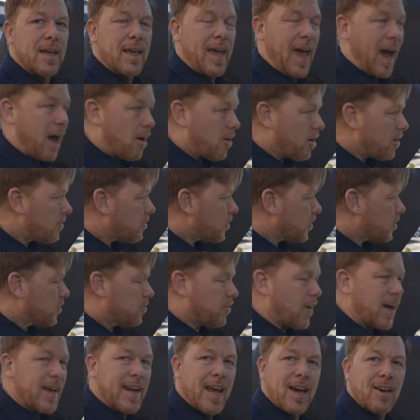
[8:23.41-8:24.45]
However, you
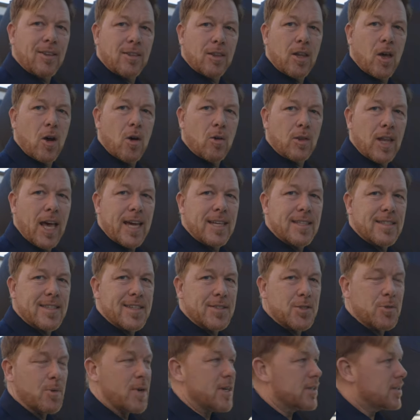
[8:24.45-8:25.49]
find out in low light
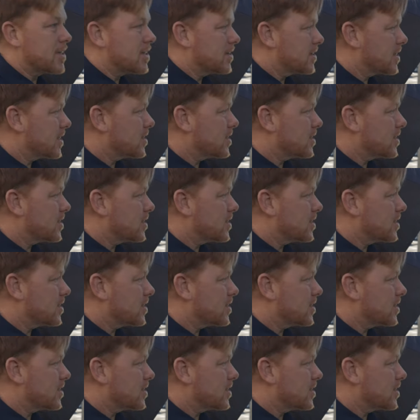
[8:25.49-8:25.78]
situations,